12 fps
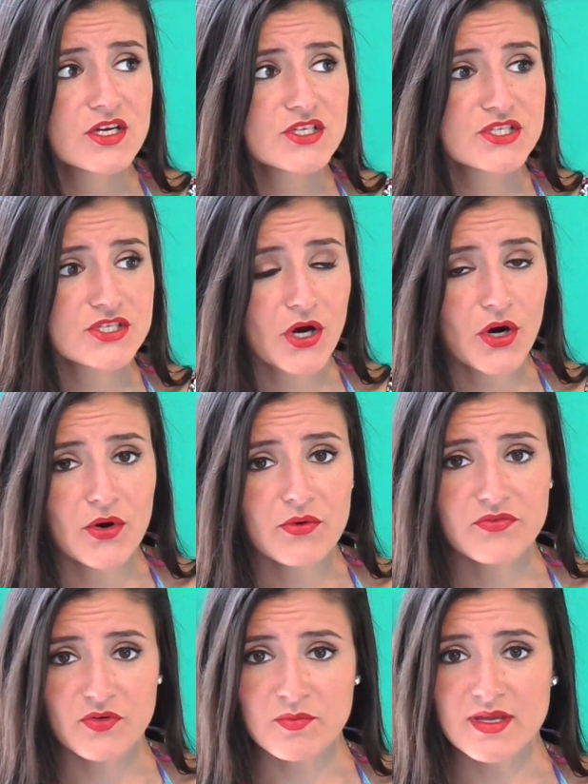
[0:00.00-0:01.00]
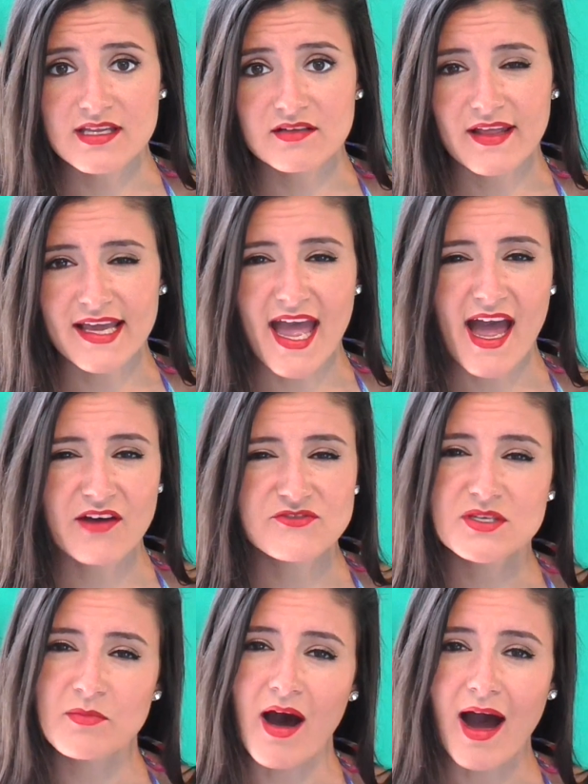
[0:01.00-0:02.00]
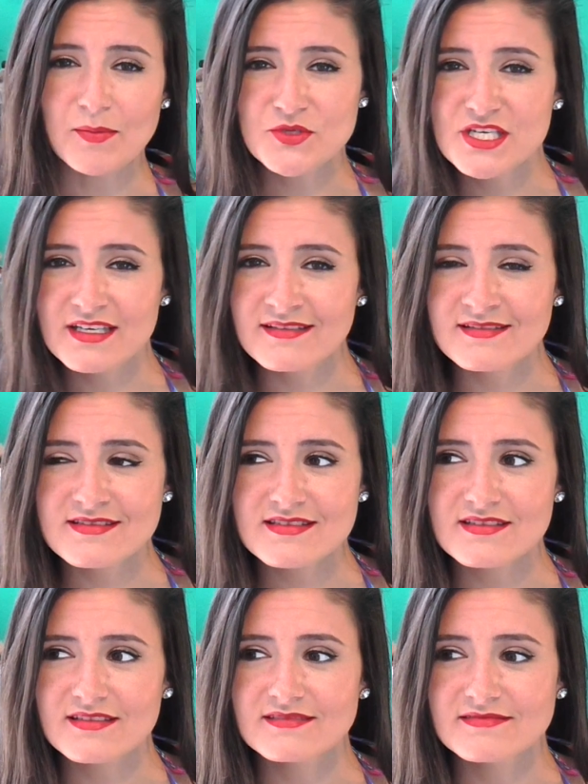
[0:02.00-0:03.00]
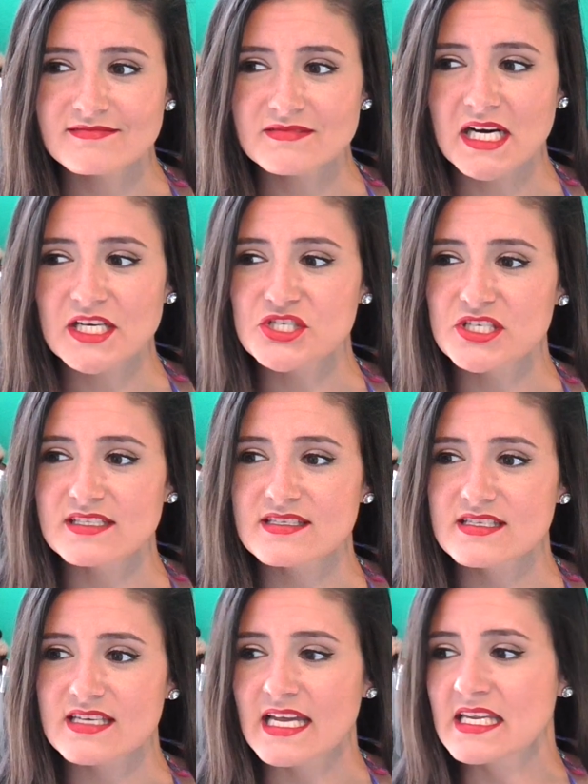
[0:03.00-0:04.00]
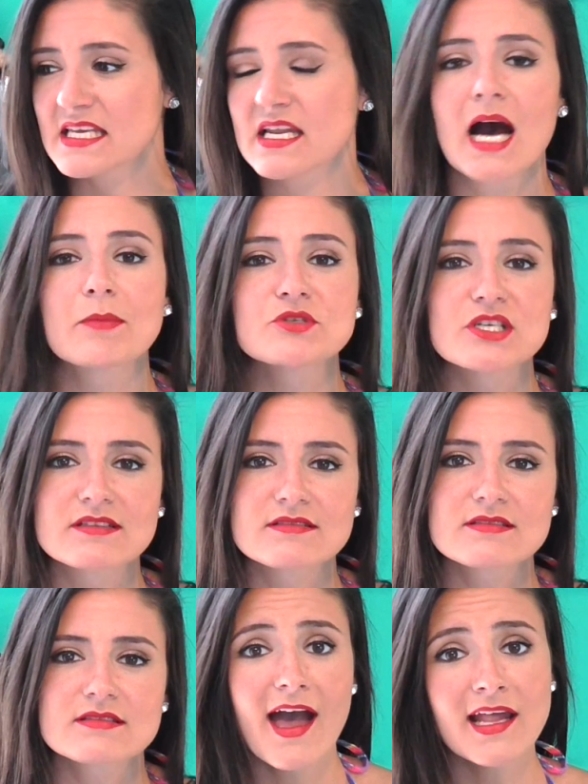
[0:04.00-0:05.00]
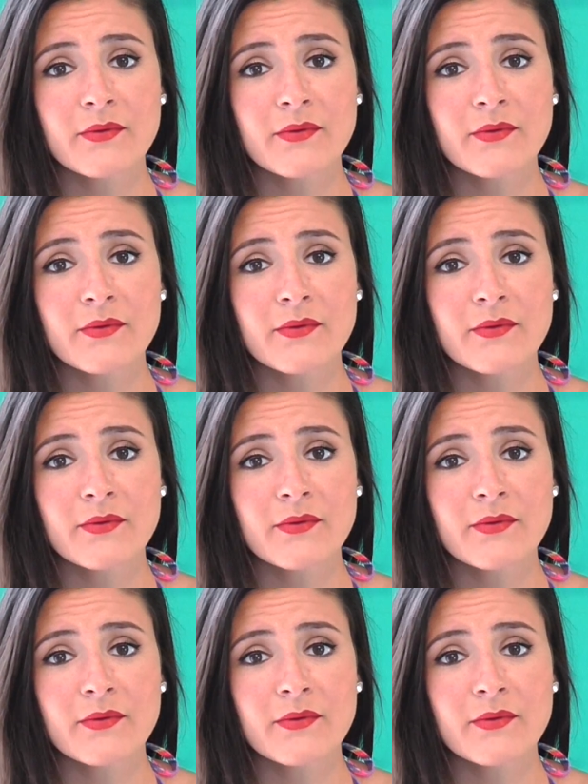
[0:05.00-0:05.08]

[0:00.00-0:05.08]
So for me to like have some options, I need options.